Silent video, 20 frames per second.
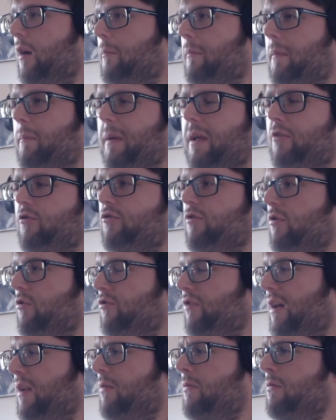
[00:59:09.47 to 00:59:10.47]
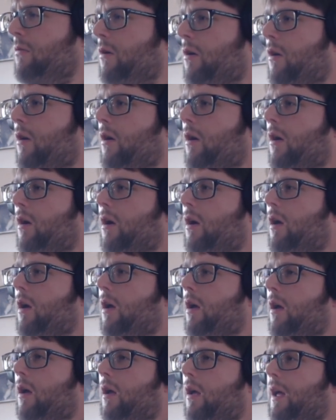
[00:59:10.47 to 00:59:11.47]
the BitChute channel.
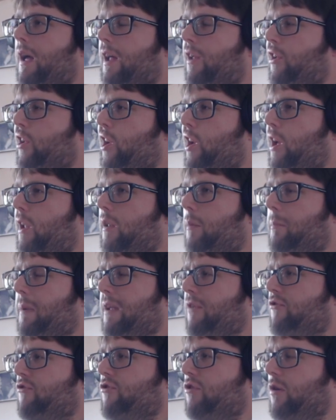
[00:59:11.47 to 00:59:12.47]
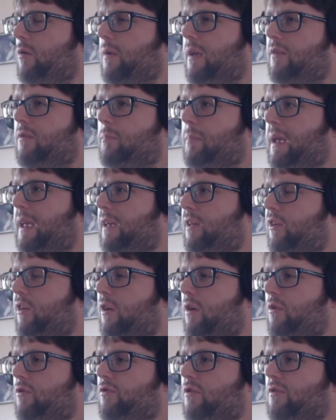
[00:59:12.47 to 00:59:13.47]
And the BitChute is being
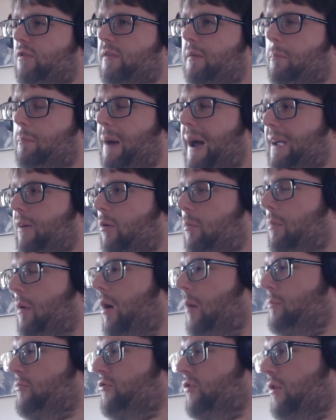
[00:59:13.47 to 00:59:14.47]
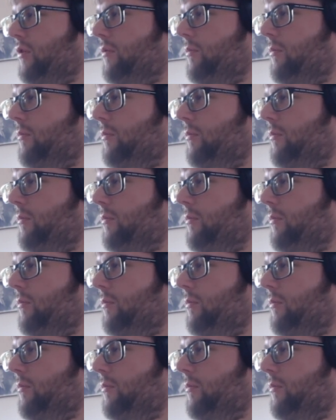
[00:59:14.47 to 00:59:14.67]
used just as a backup option